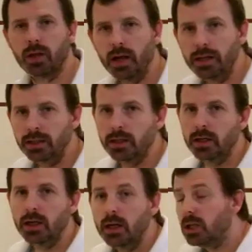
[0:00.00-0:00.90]
Okay?
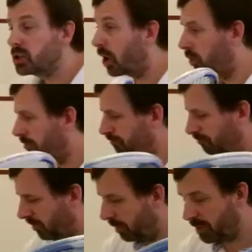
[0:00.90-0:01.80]
So,
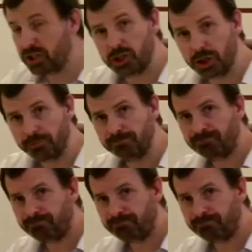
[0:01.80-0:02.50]
the position.